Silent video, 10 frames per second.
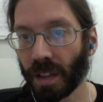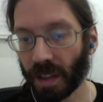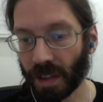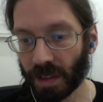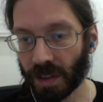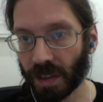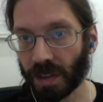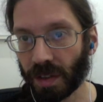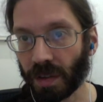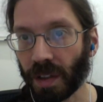let's just
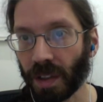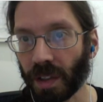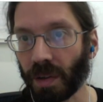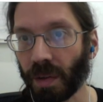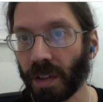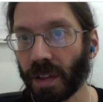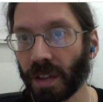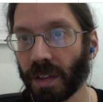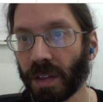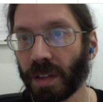do hello
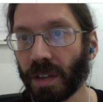world,